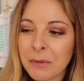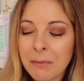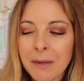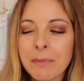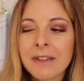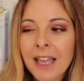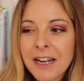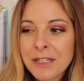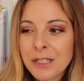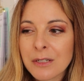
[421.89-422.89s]
my plan
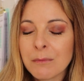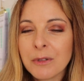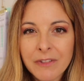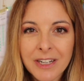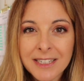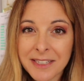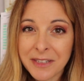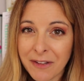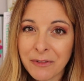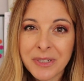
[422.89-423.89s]
is to move on to
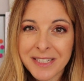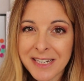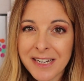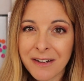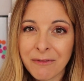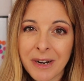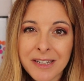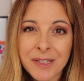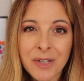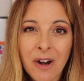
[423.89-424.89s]
level C of
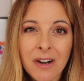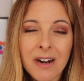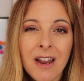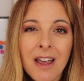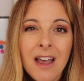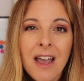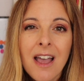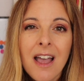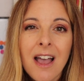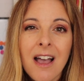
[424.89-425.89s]
Right Start.
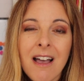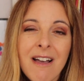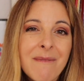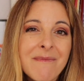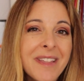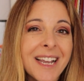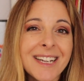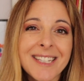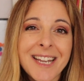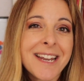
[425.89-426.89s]
Like I
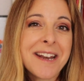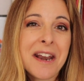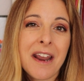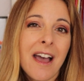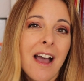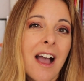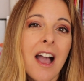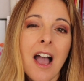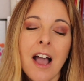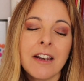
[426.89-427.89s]
said,
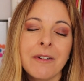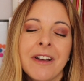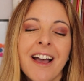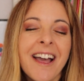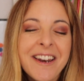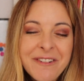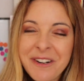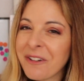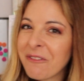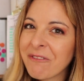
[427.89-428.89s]
I don't
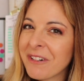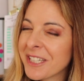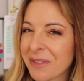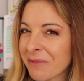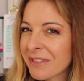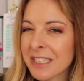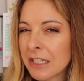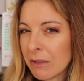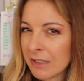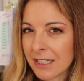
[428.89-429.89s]
know what's really
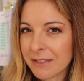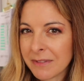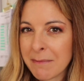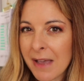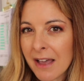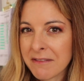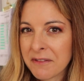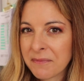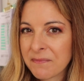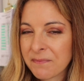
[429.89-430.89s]
going on with math.
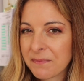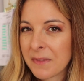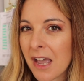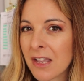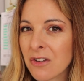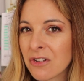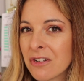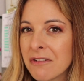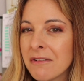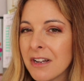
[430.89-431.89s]
I could